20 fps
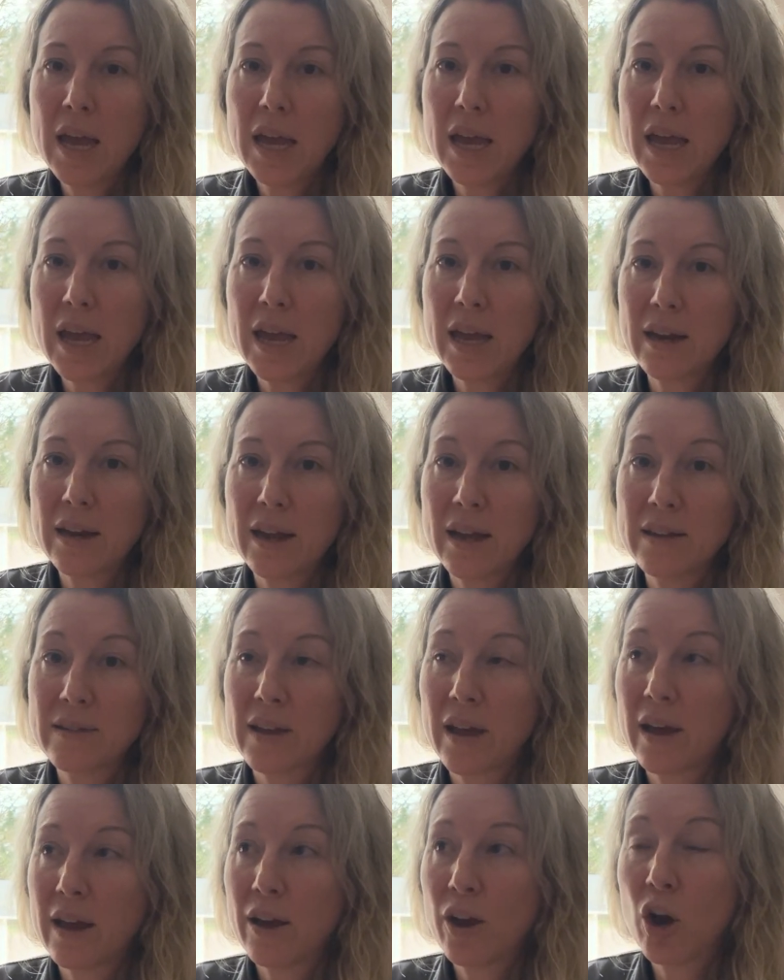It is
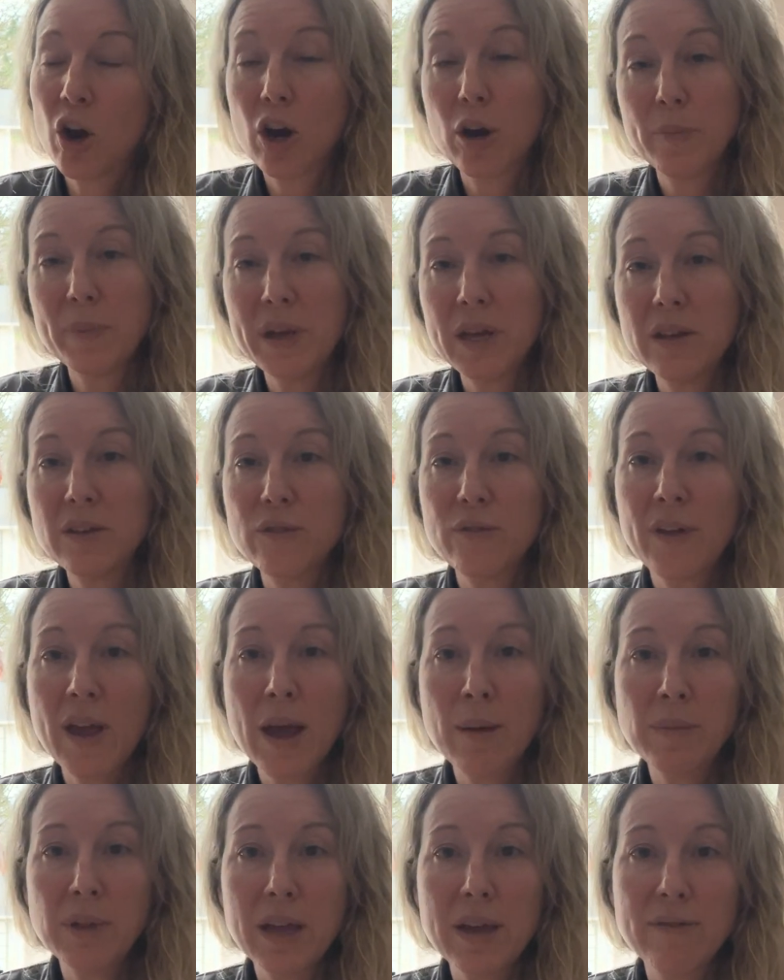a herpes
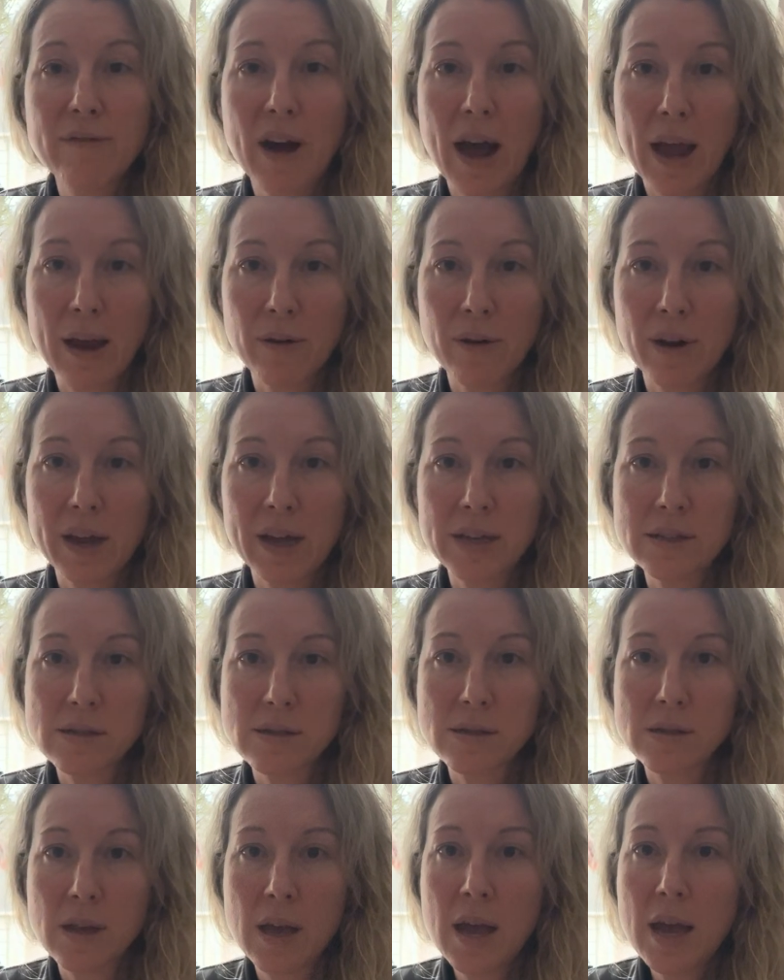family
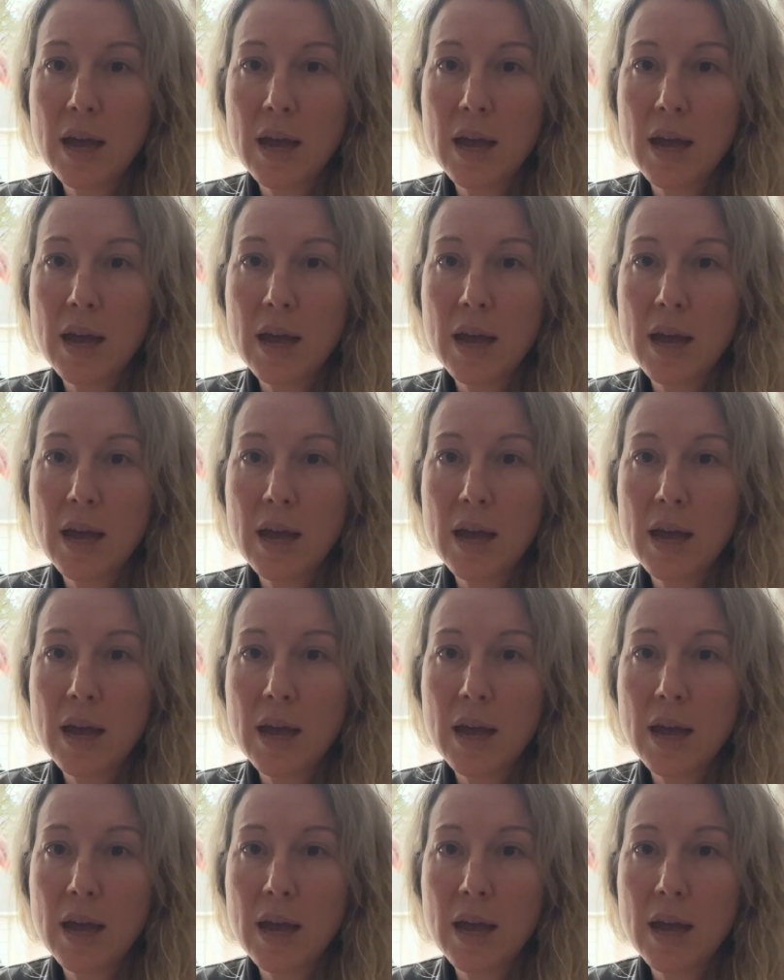virus.